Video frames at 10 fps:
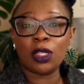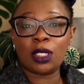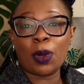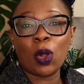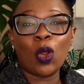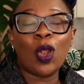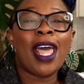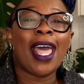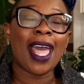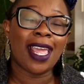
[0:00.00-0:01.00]
moss pole
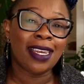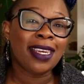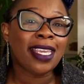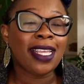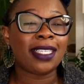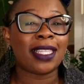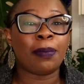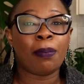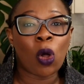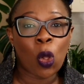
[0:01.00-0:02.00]
and needs
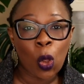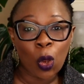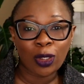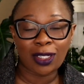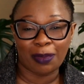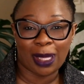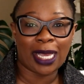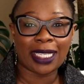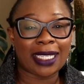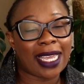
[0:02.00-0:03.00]
that pole to be
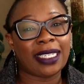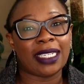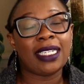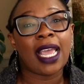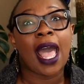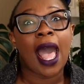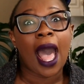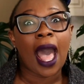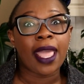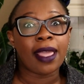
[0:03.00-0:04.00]
extended.
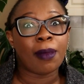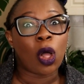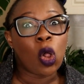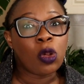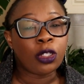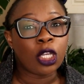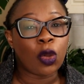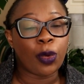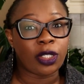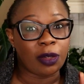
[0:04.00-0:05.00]
I am also
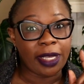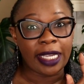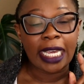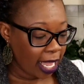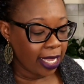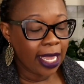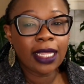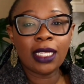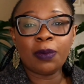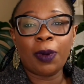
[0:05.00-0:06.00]
going to be taking this